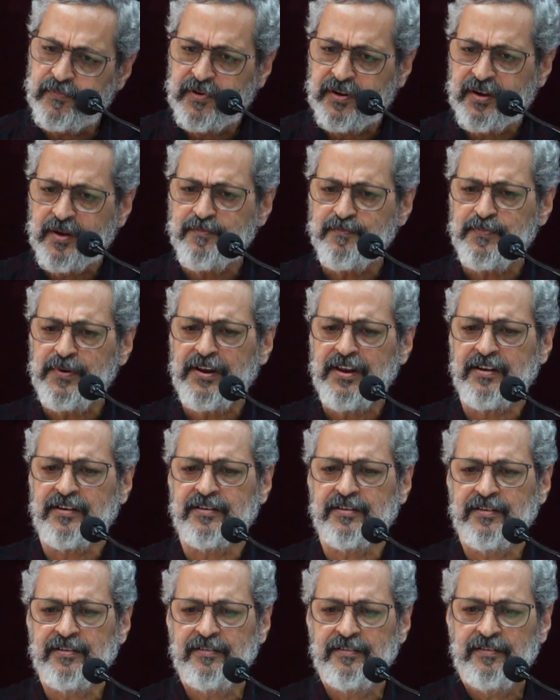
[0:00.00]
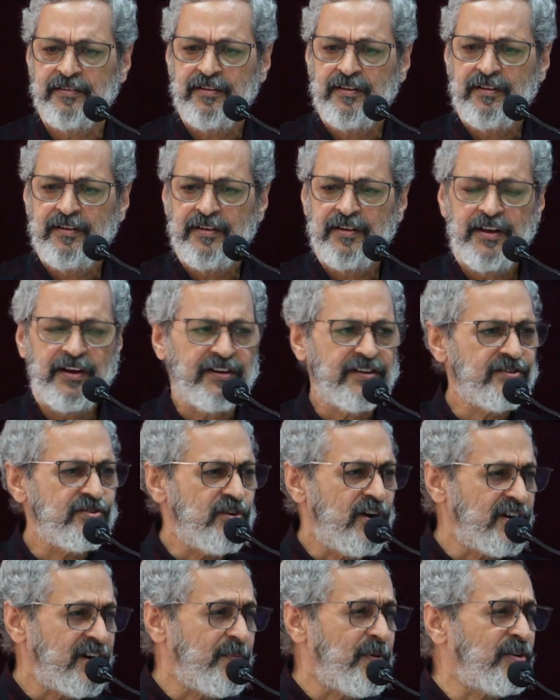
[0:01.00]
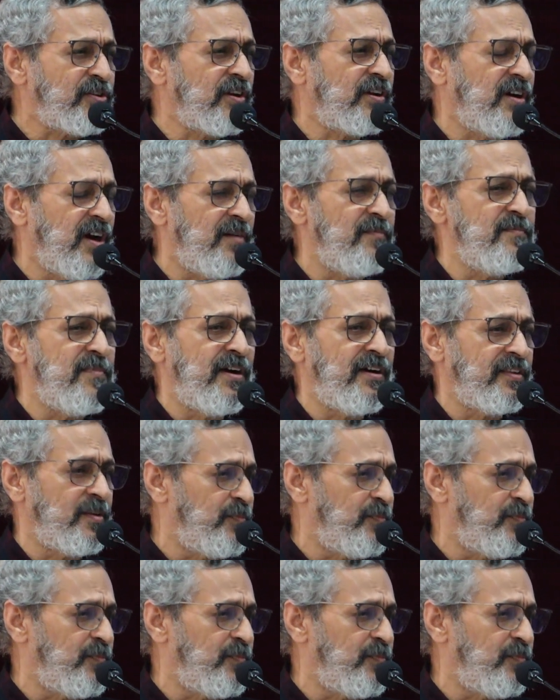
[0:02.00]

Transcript: complete. It is not about the government.